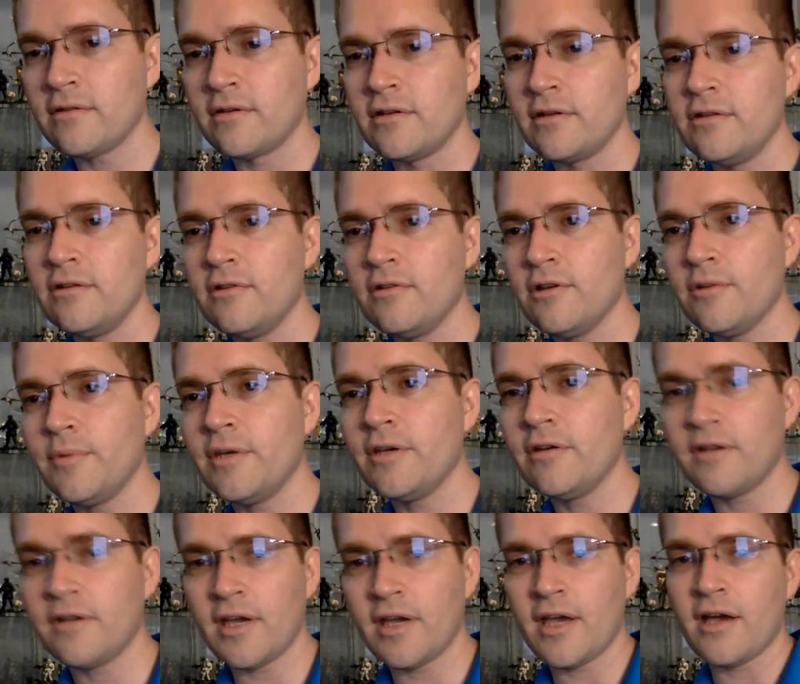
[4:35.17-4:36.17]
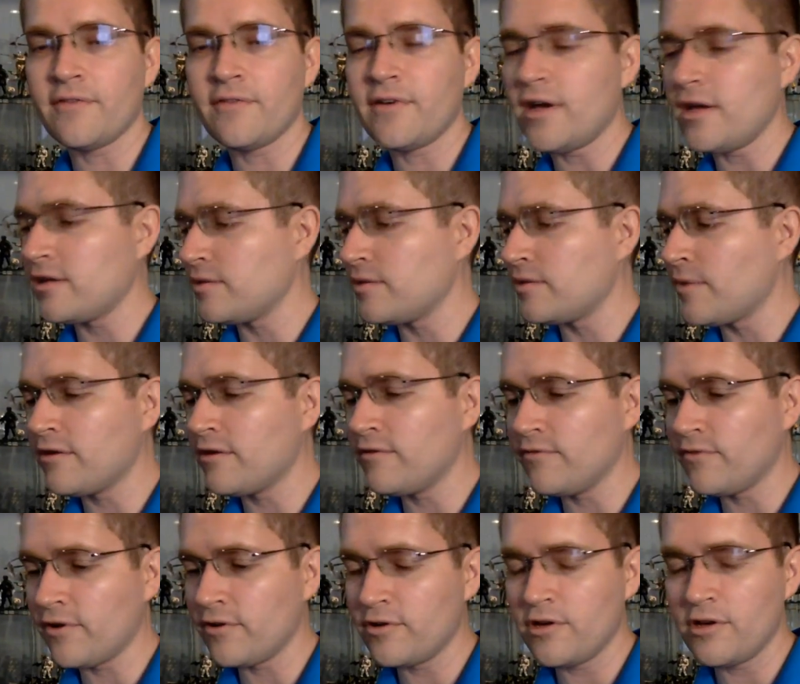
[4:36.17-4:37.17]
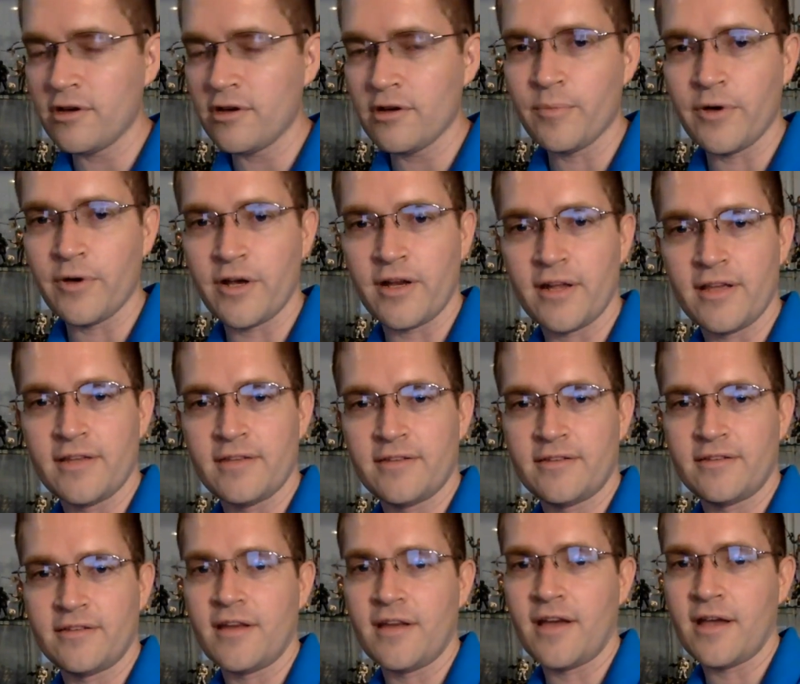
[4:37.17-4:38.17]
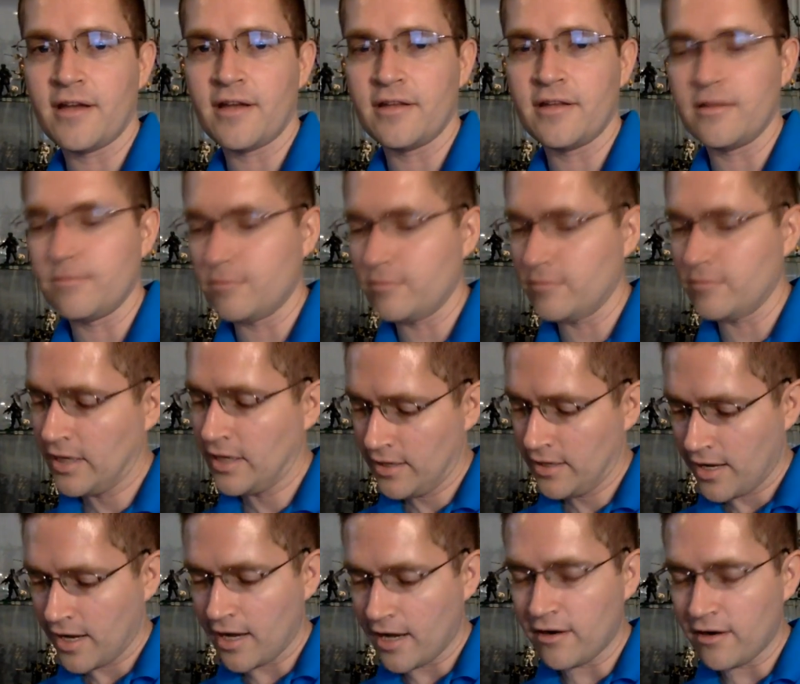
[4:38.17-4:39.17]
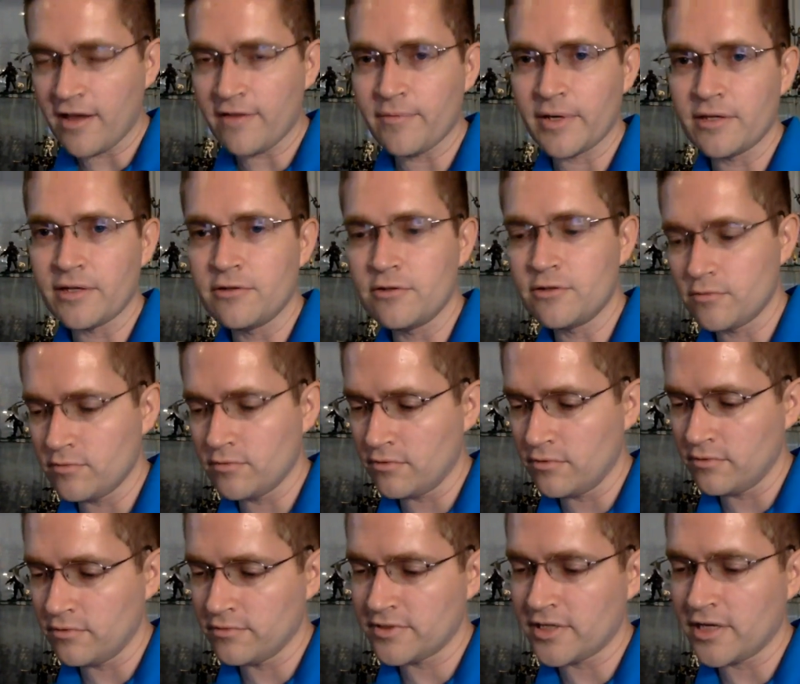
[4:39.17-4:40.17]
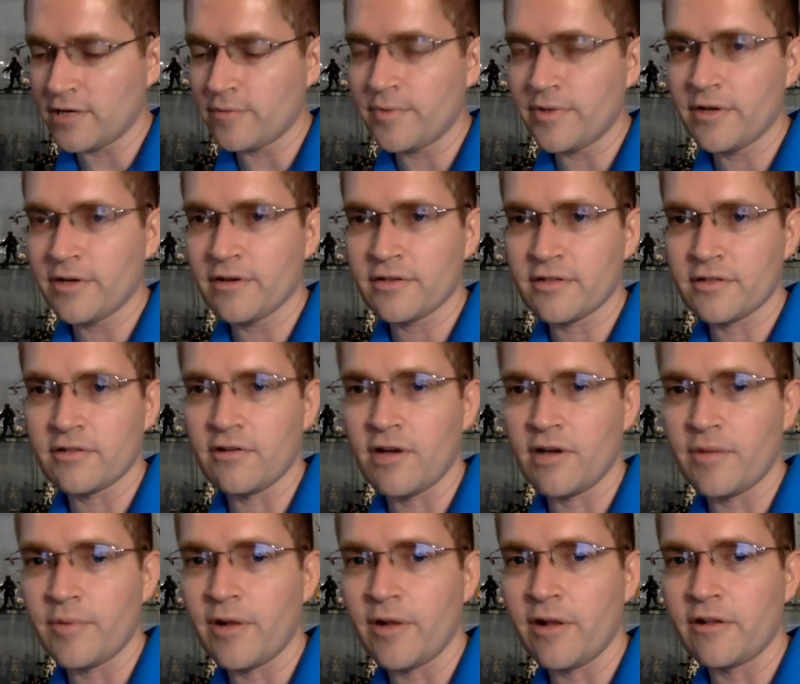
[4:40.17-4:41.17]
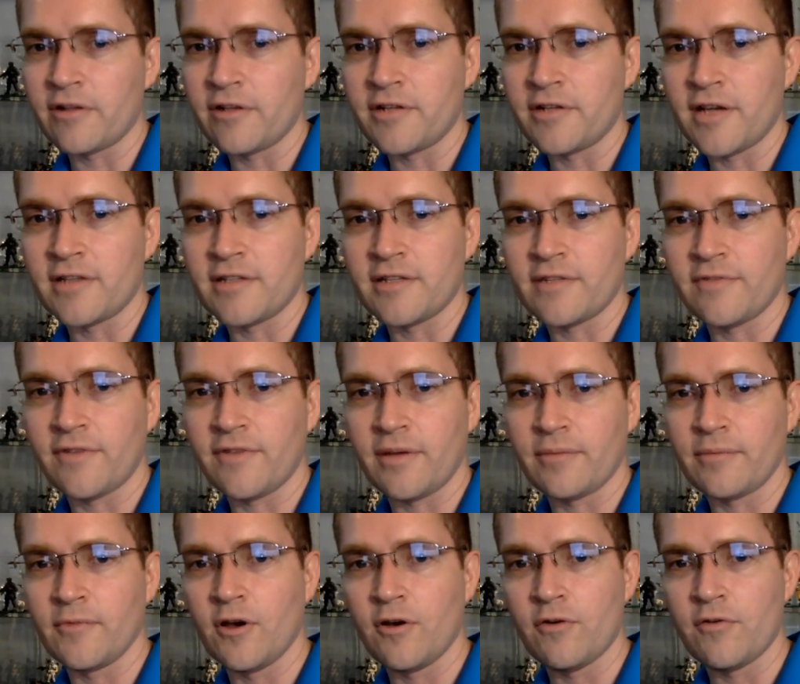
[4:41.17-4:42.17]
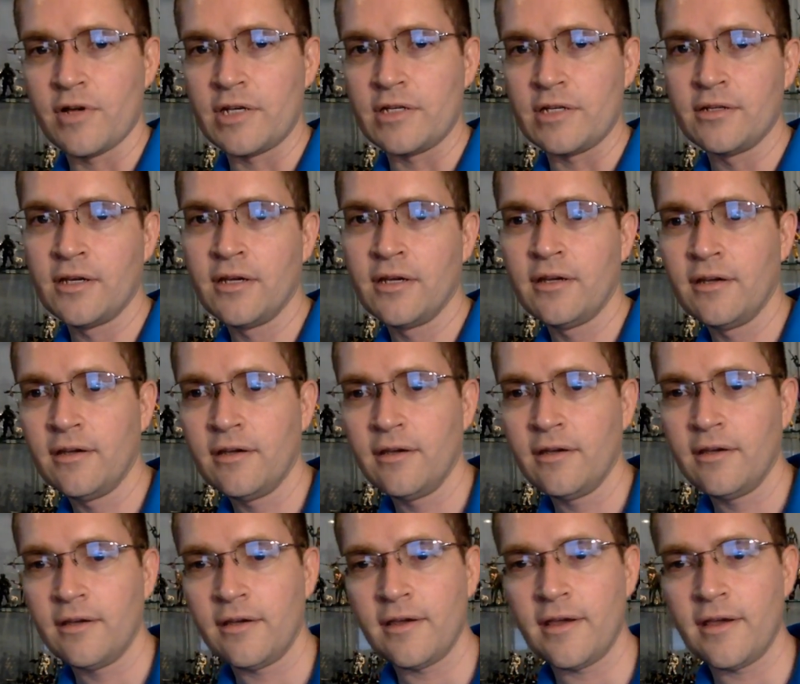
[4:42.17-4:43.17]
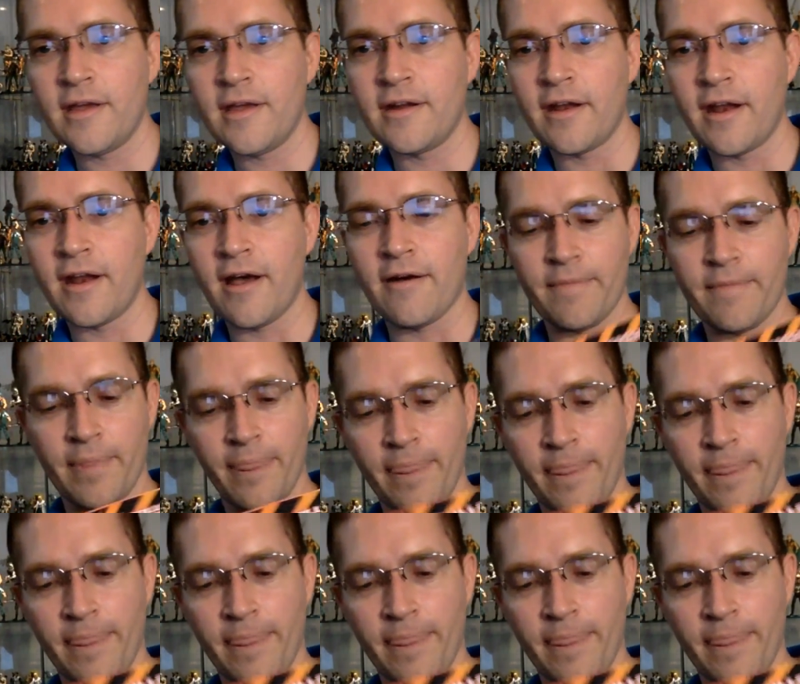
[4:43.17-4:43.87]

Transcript: Can you hear me okay? I've got the microphone here, but it's not in, I don't have my usual setup here, so I apologize if I'm going in and out.